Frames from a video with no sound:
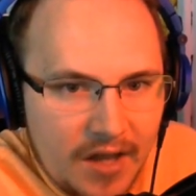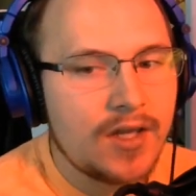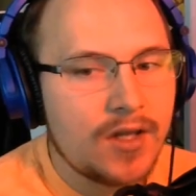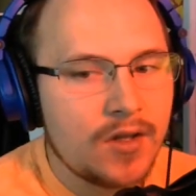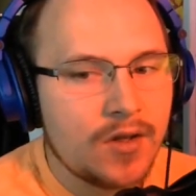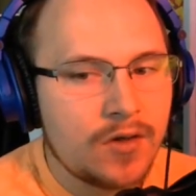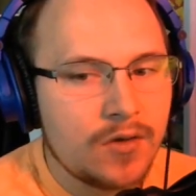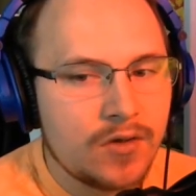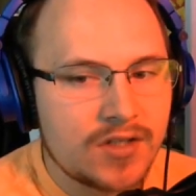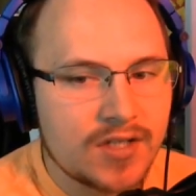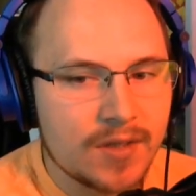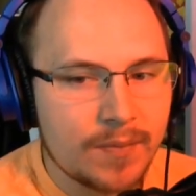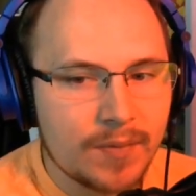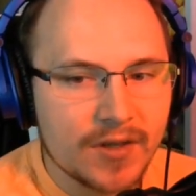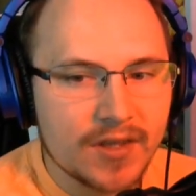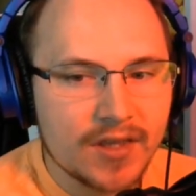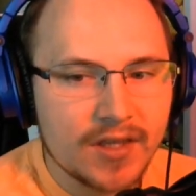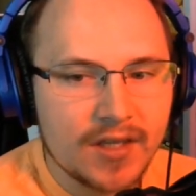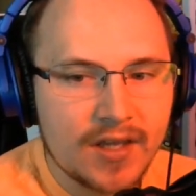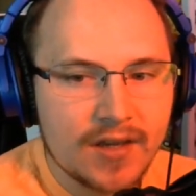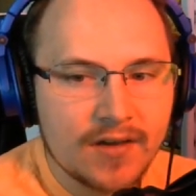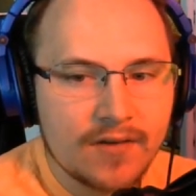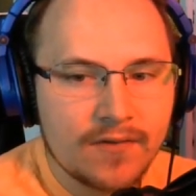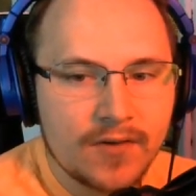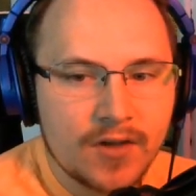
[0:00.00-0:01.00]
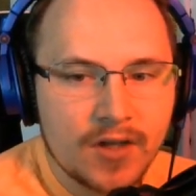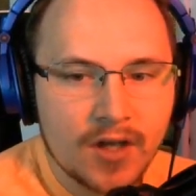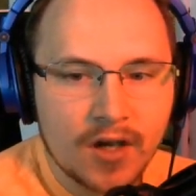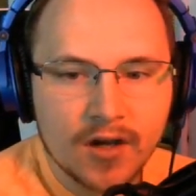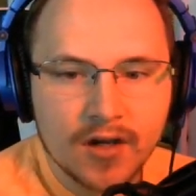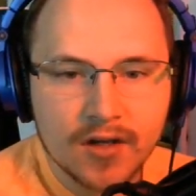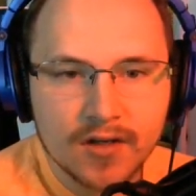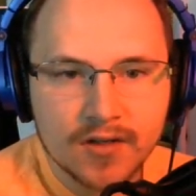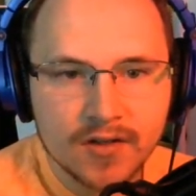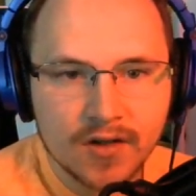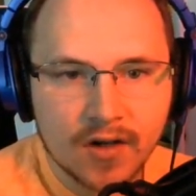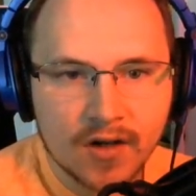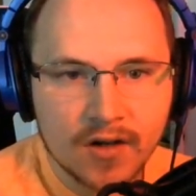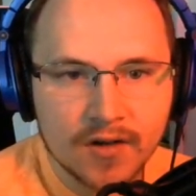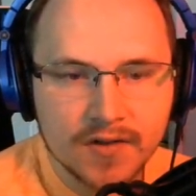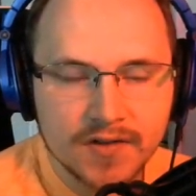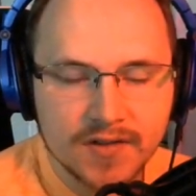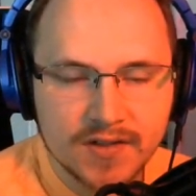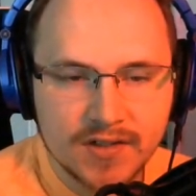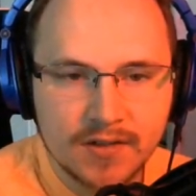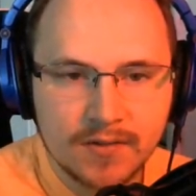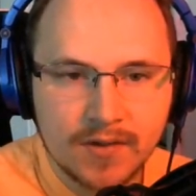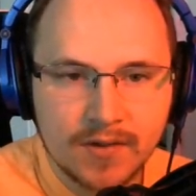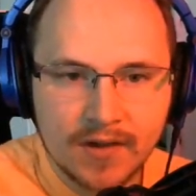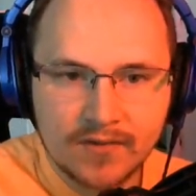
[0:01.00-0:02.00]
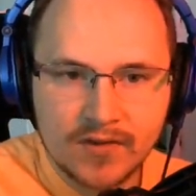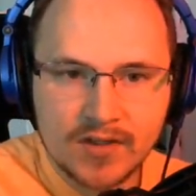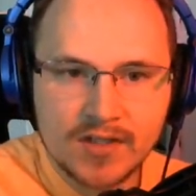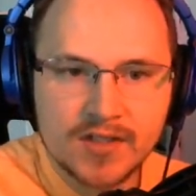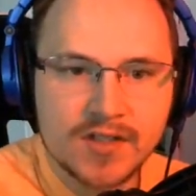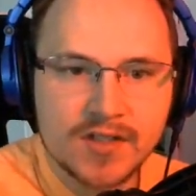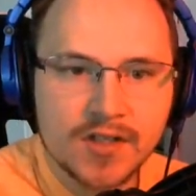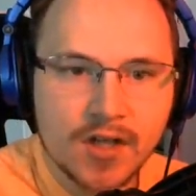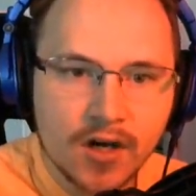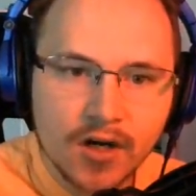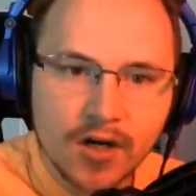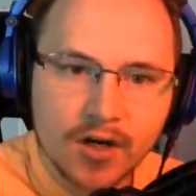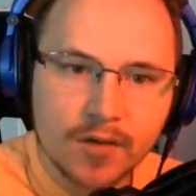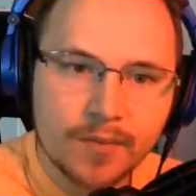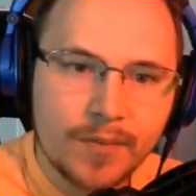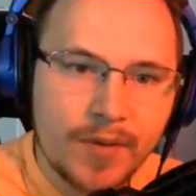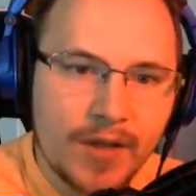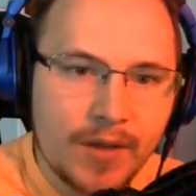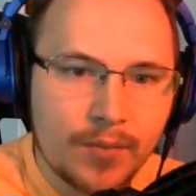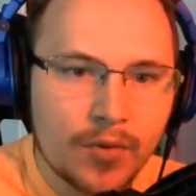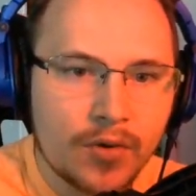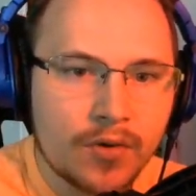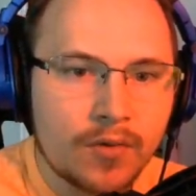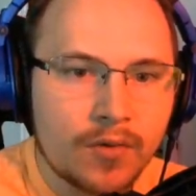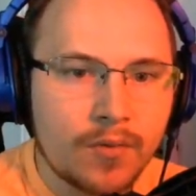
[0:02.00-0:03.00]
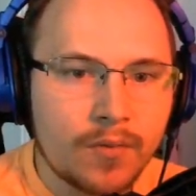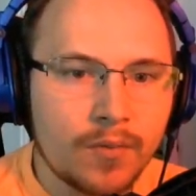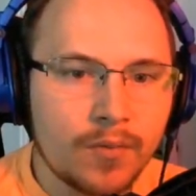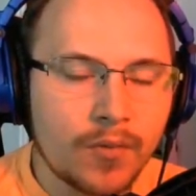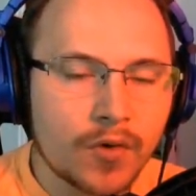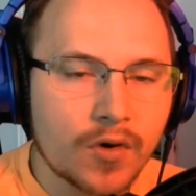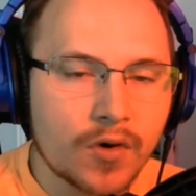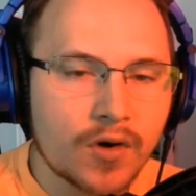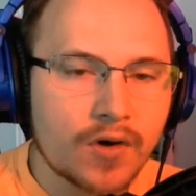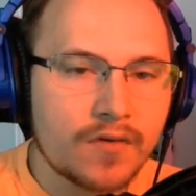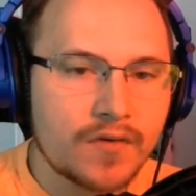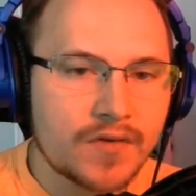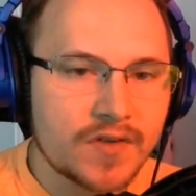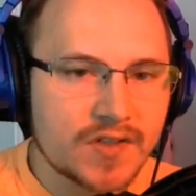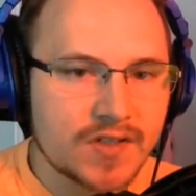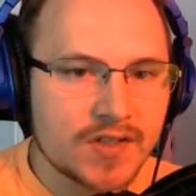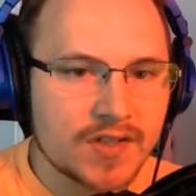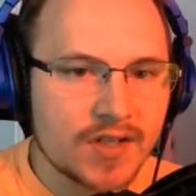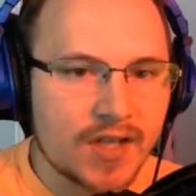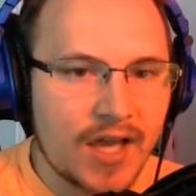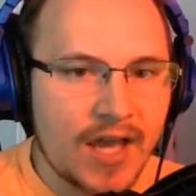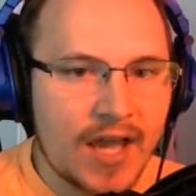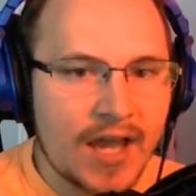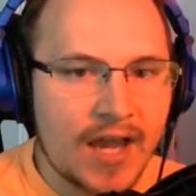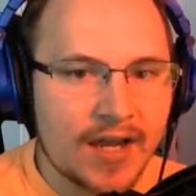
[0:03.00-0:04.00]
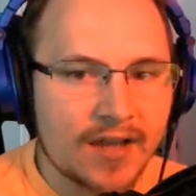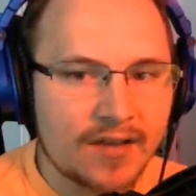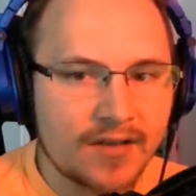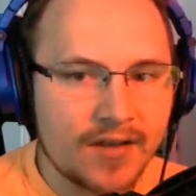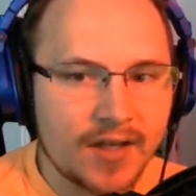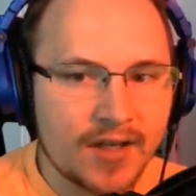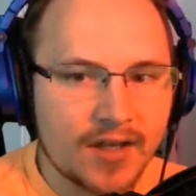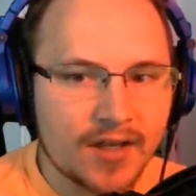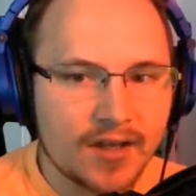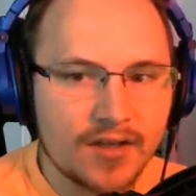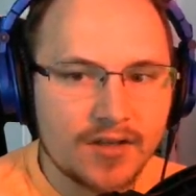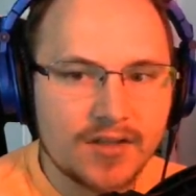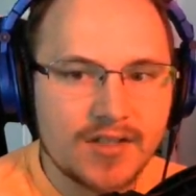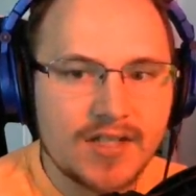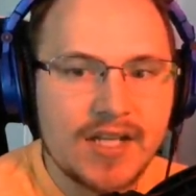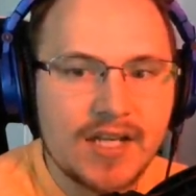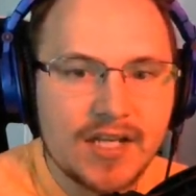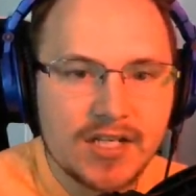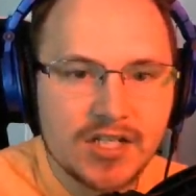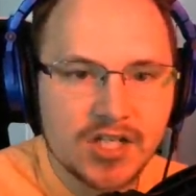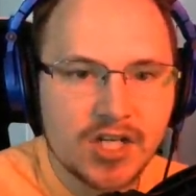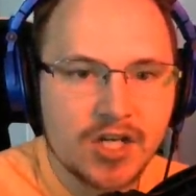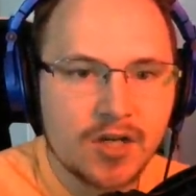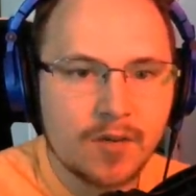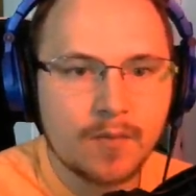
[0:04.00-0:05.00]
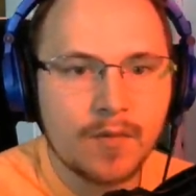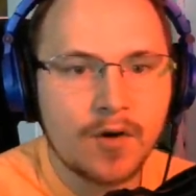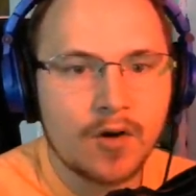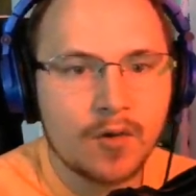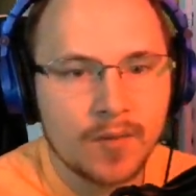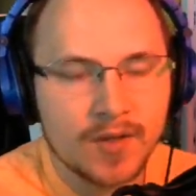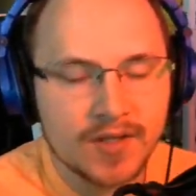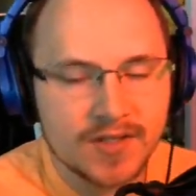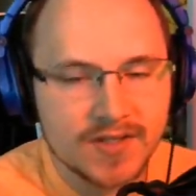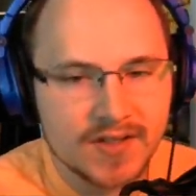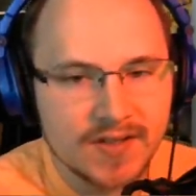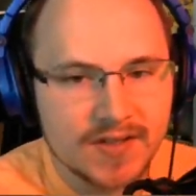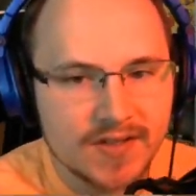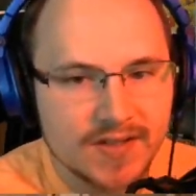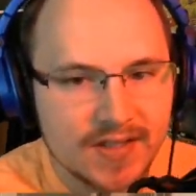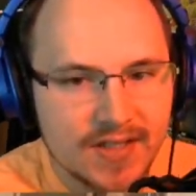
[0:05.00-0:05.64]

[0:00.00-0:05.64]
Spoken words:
You typically give young adults, you give these younger people more of slack, like teaching moments